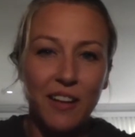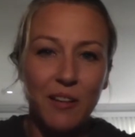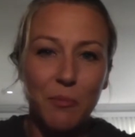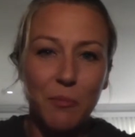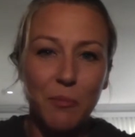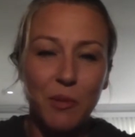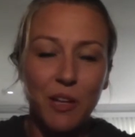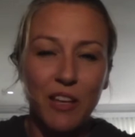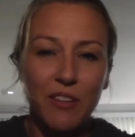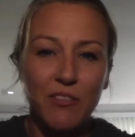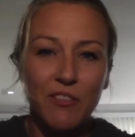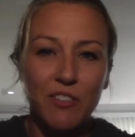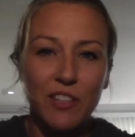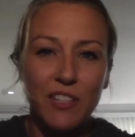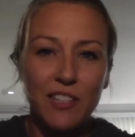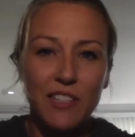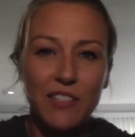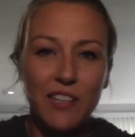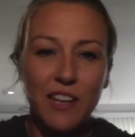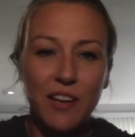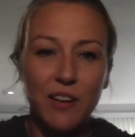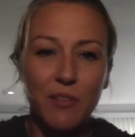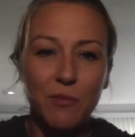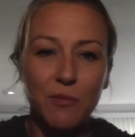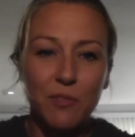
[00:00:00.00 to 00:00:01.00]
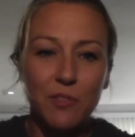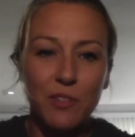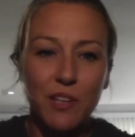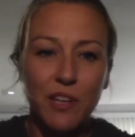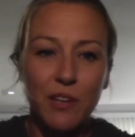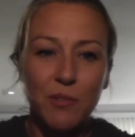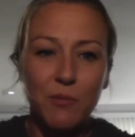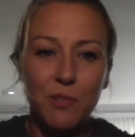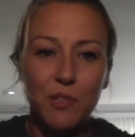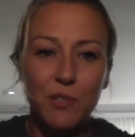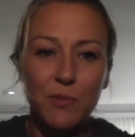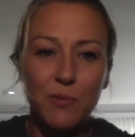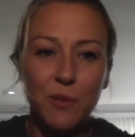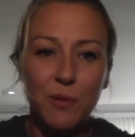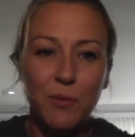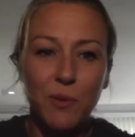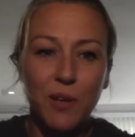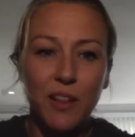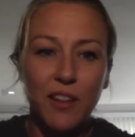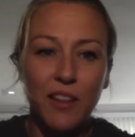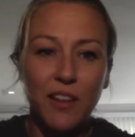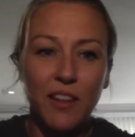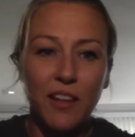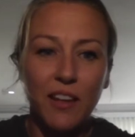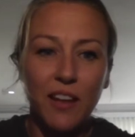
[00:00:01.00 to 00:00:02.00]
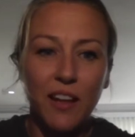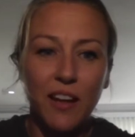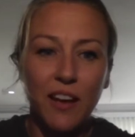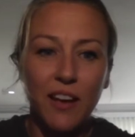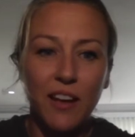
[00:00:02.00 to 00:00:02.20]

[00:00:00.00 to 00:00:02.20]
playing for Kazan, in which we won the